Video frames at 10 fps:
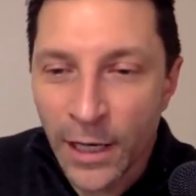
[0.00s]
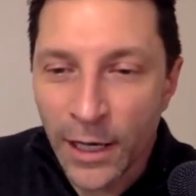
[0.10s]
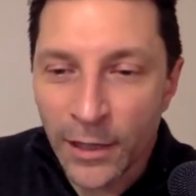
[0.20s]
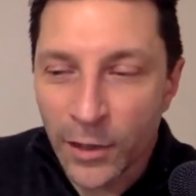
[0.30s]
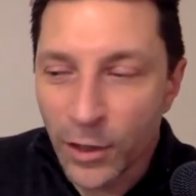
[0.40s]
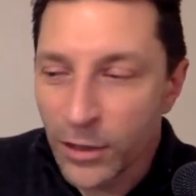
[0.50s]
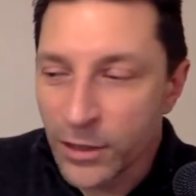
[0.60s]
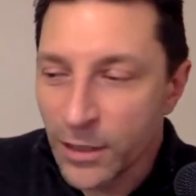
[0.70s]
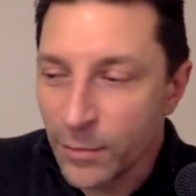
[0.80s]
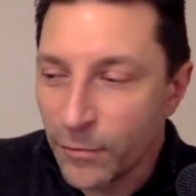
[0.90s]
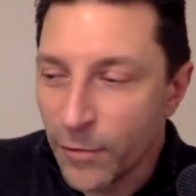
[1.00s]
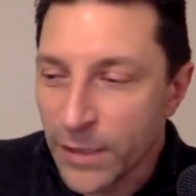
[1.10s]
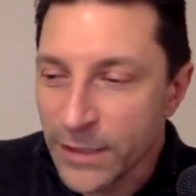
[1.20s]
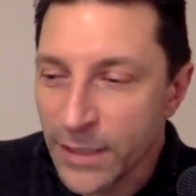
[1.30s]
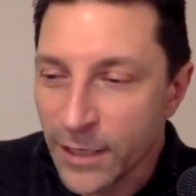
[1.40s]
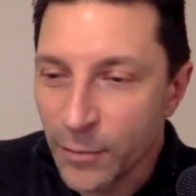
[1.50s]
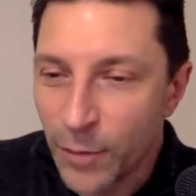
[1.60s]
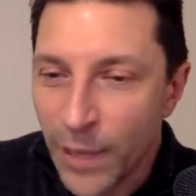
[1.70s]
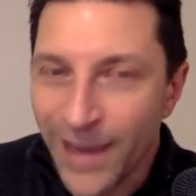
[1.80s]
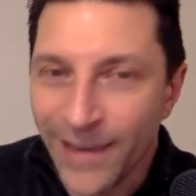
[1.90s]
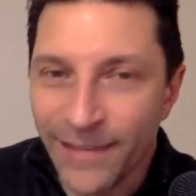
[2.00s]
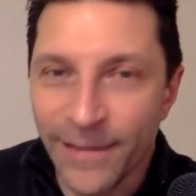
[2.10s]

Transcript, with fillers: Uh, Kurt, uh, before I say goodbye,